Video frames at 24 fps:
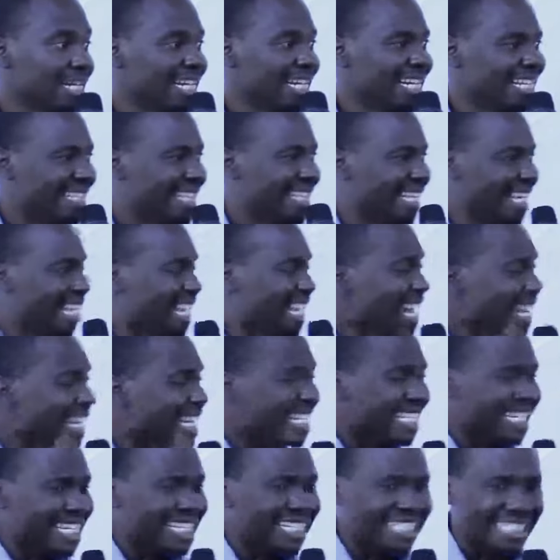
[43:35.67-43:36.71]
The
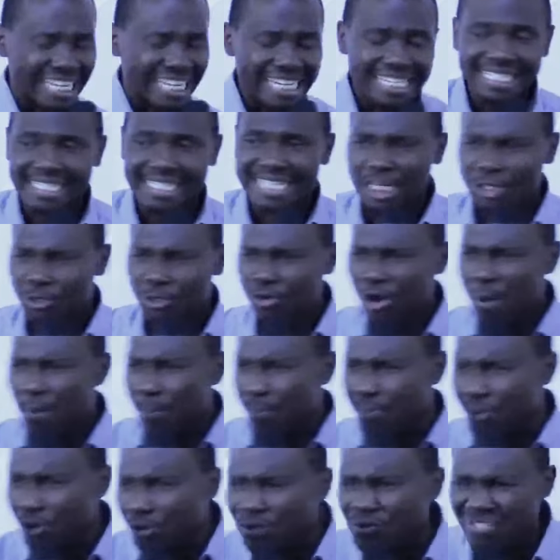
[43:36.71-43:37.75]
reality dictates that you
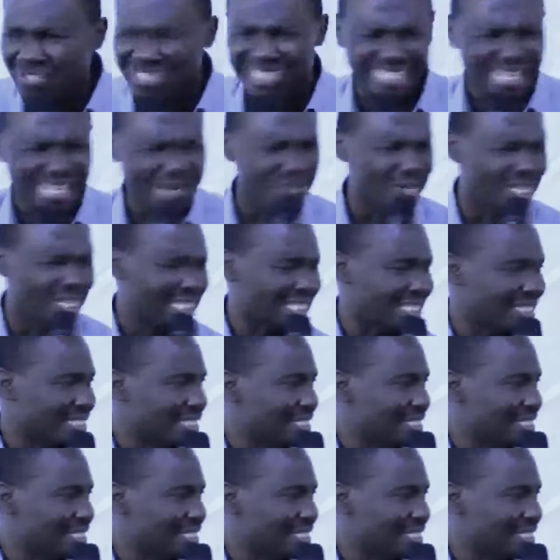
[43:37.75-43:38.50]
abuse someone.